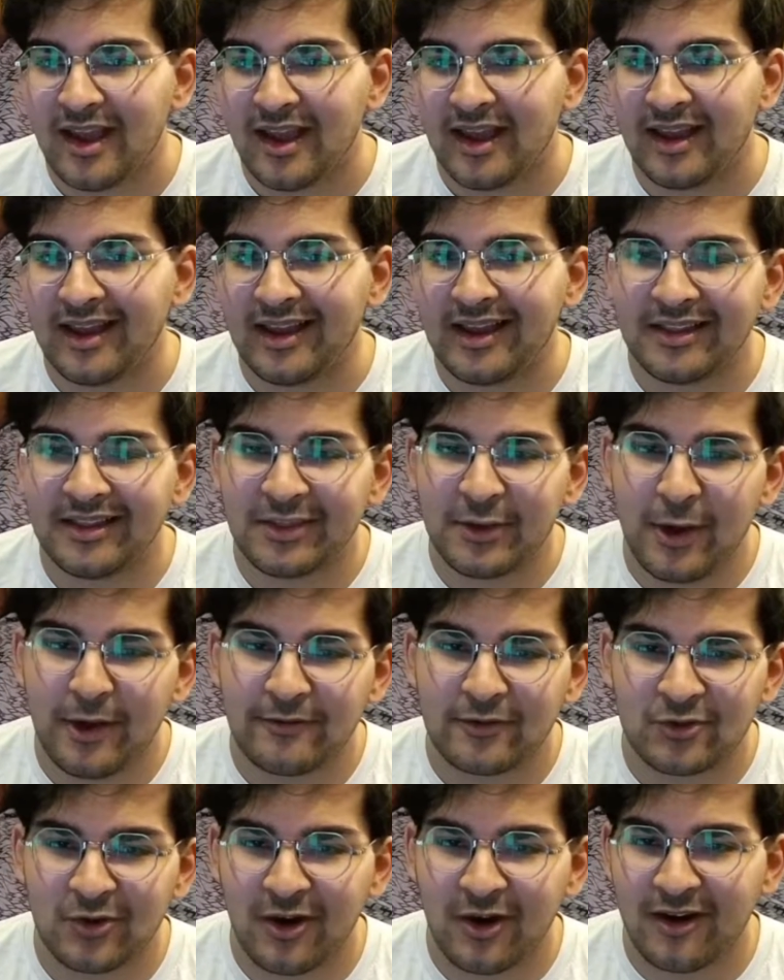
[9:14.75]
The
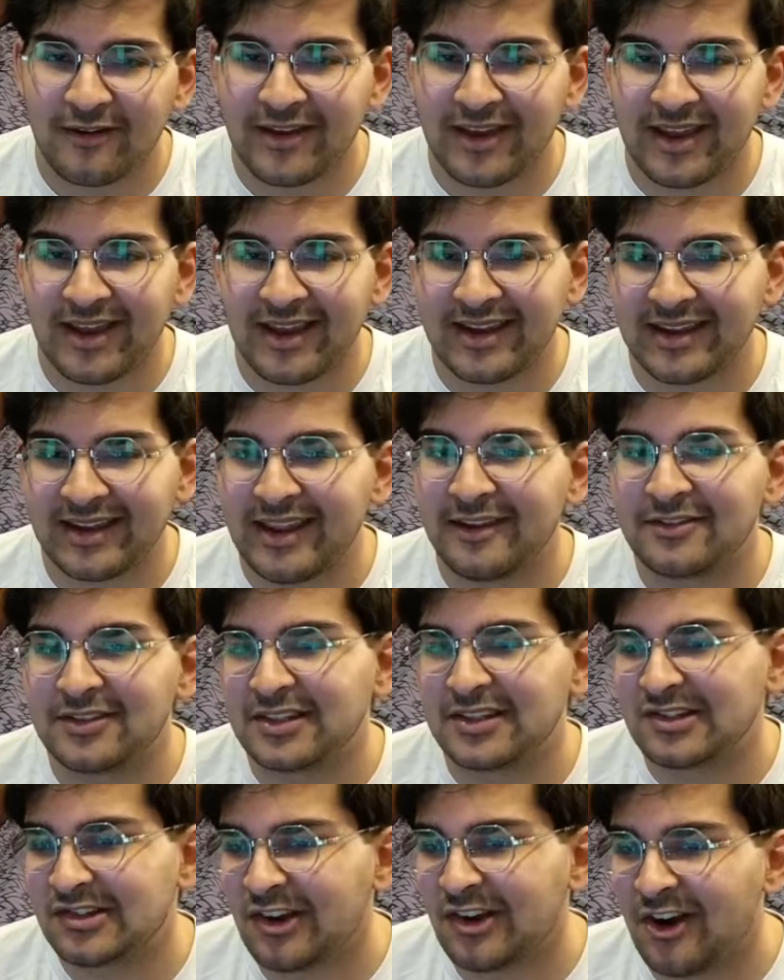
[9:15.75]
Overdrive here gives
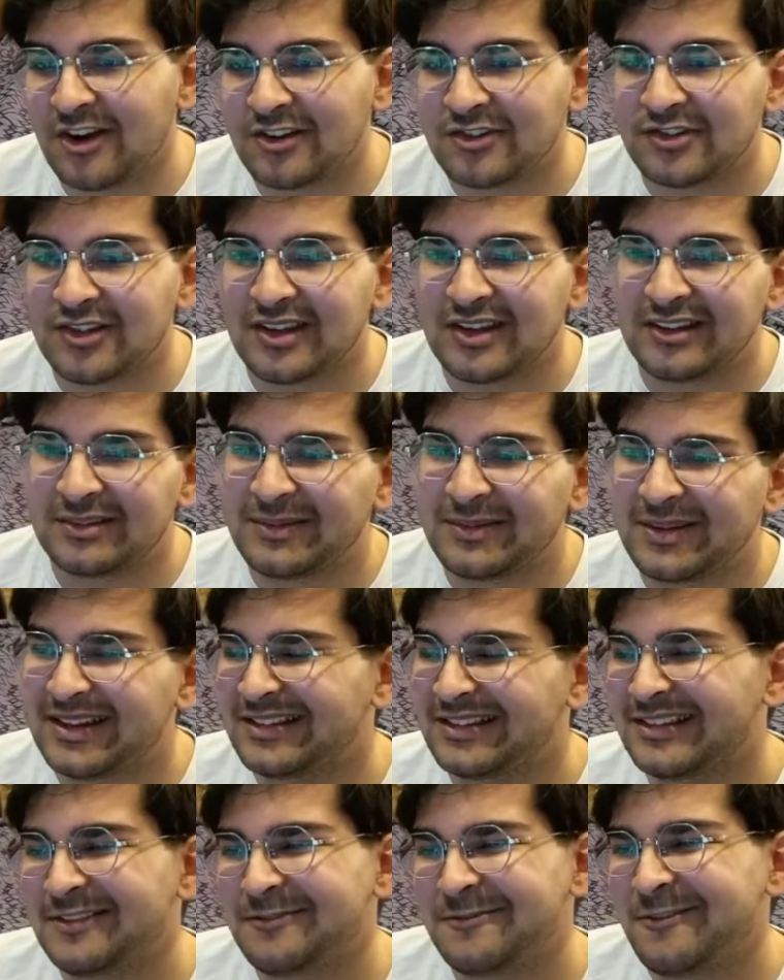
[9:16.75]
it Charge Shield.
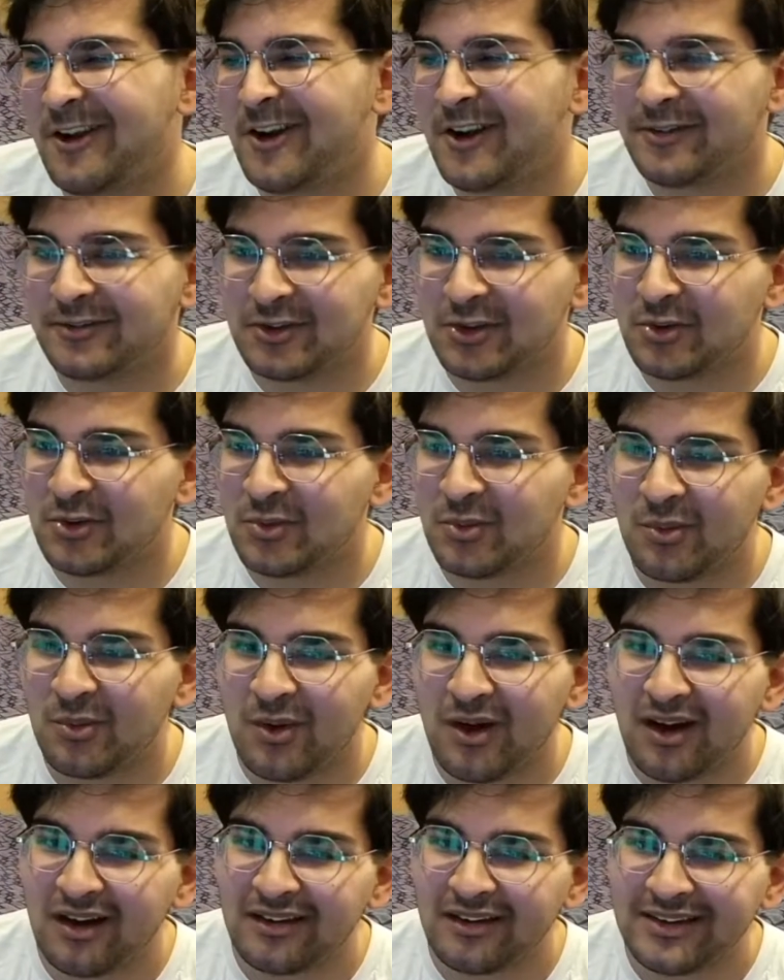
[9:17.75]
It's a
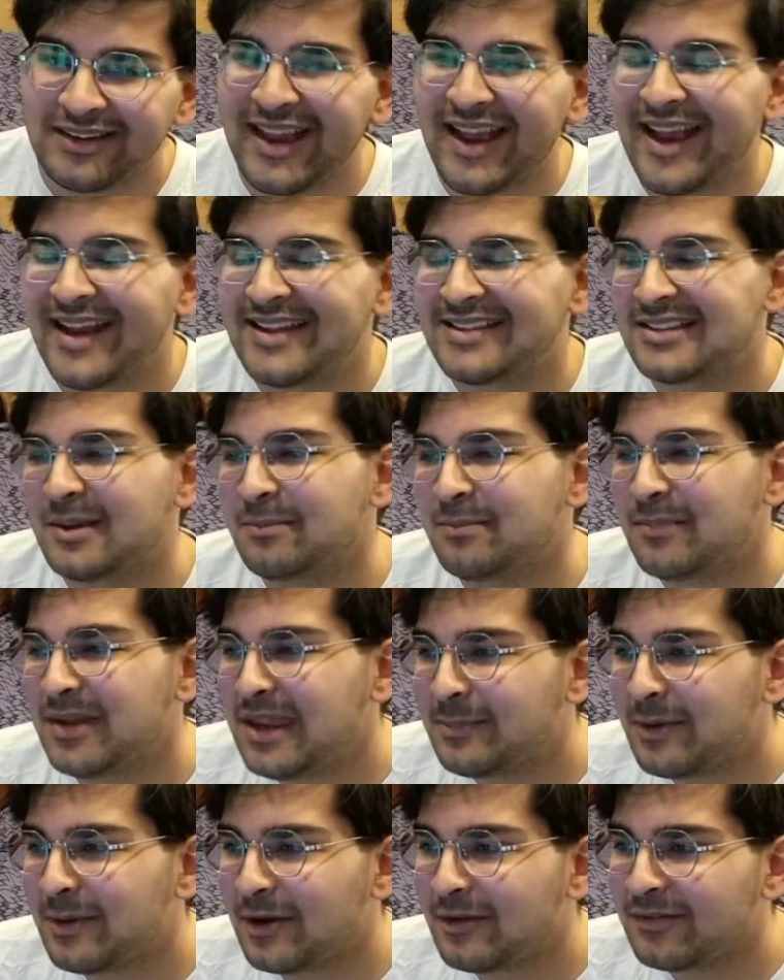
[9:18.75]
5/2/1. Yeah, it's a
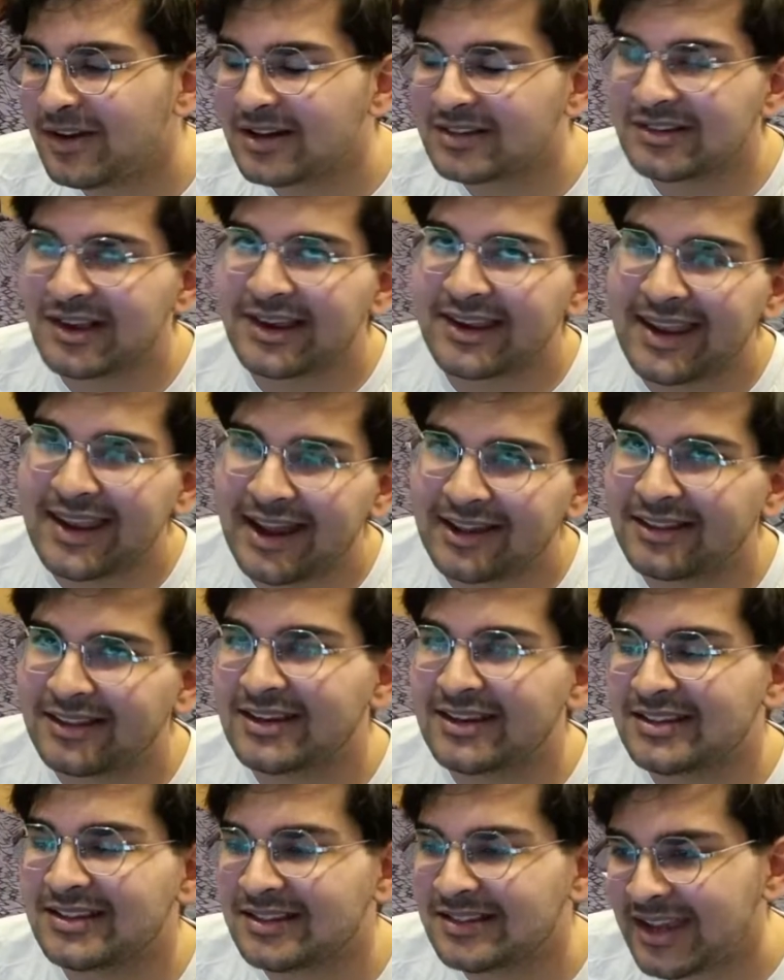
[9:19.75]
Peepoverse. I get that
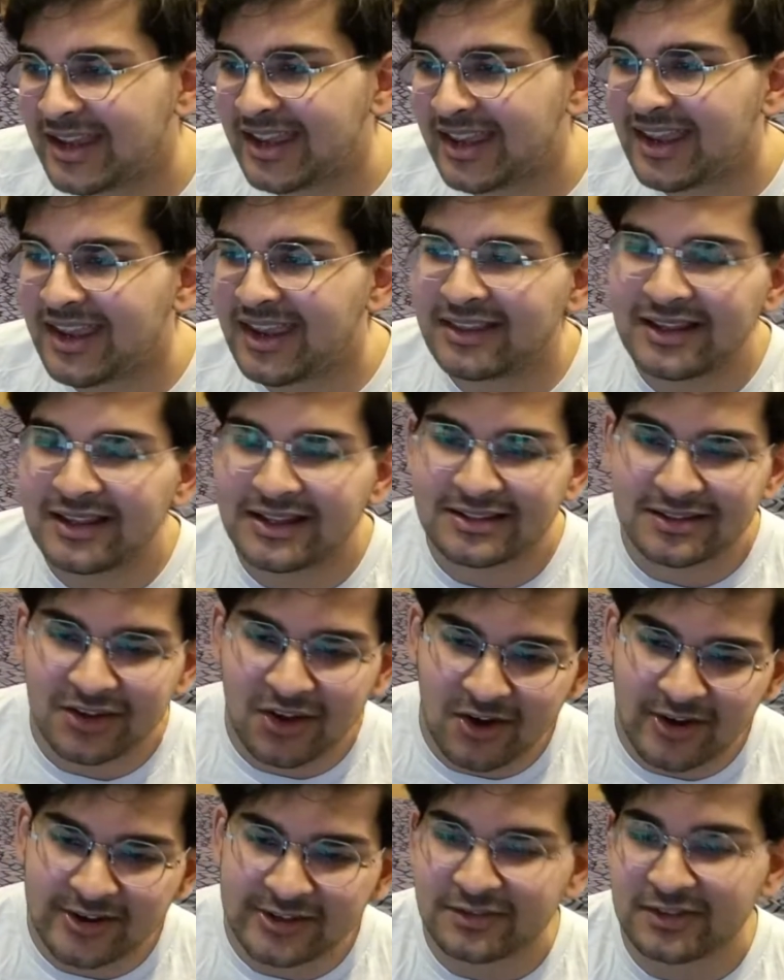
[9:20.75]
it's sticky and that's
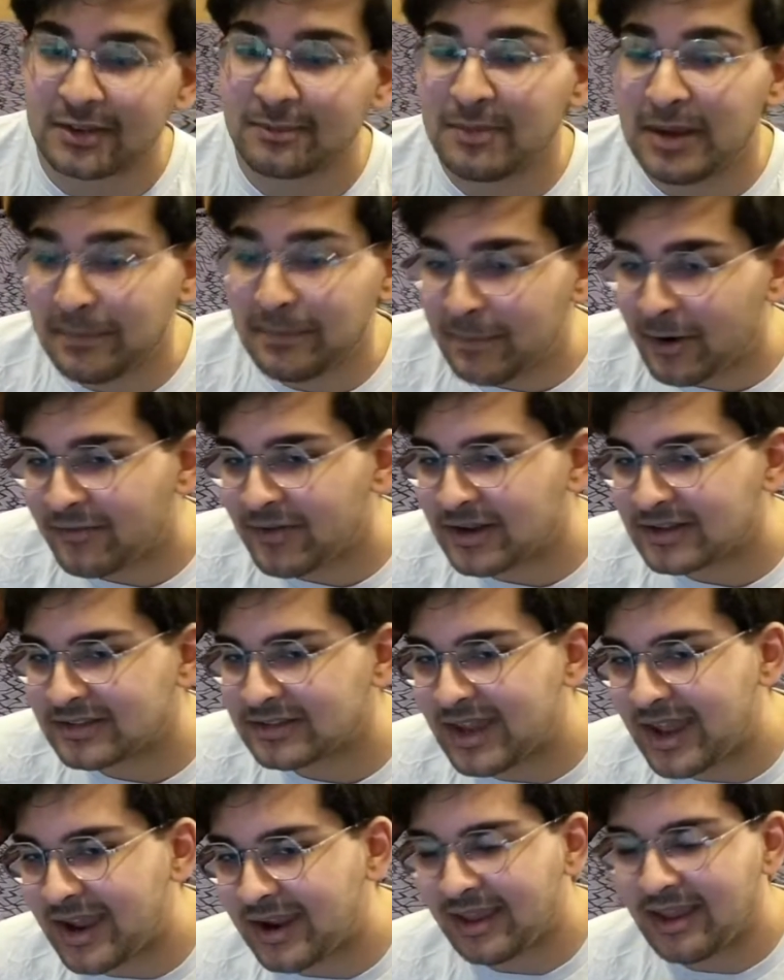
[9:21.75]
nice for the Peepoverse
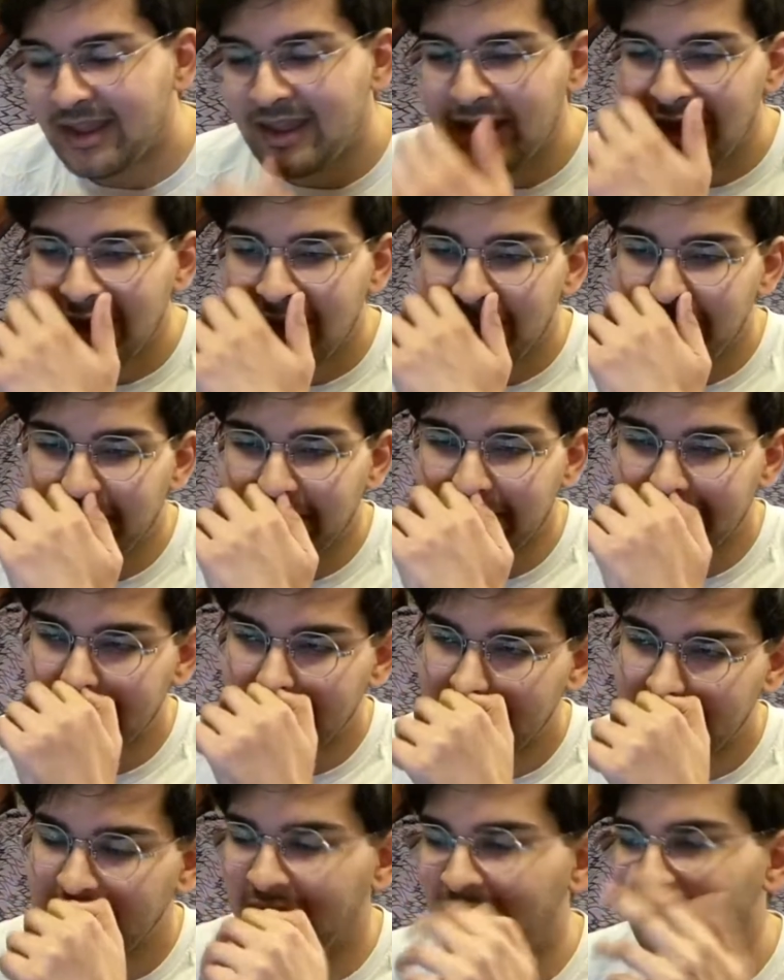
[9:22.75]
deck, but
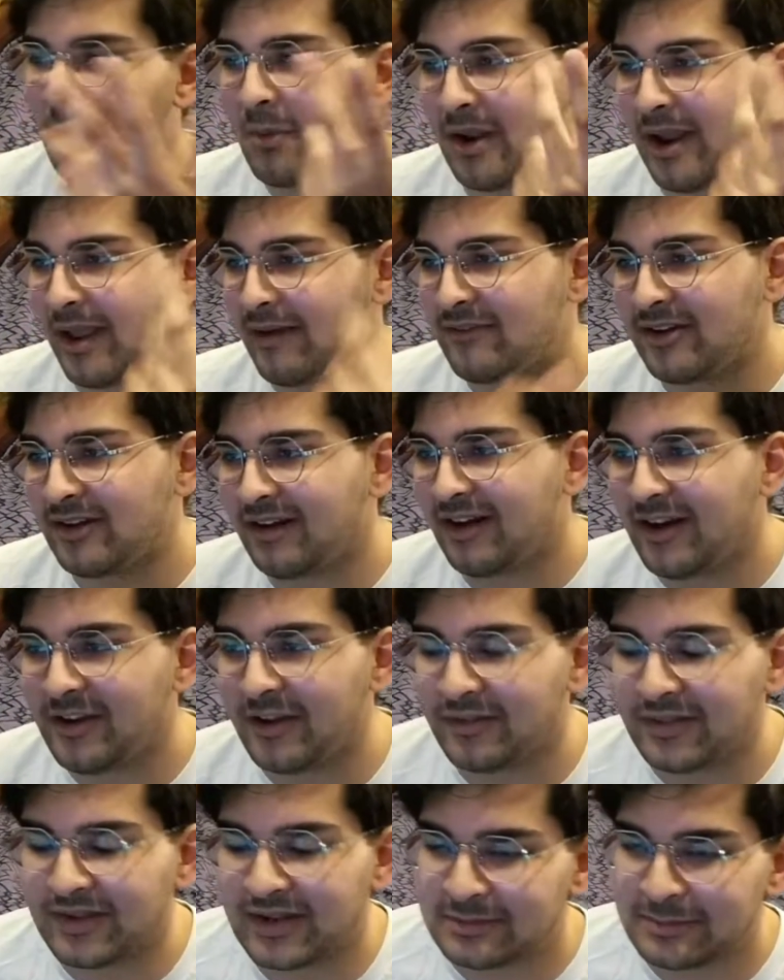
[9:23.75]
whatever. I don't
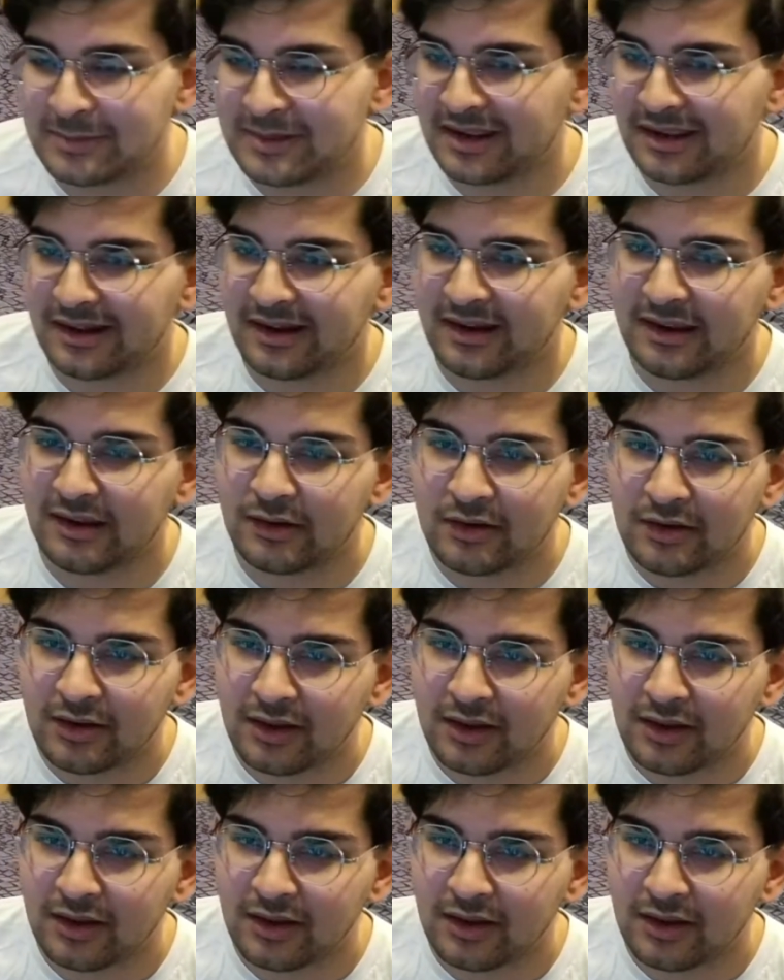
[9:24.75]
think it's particularly good.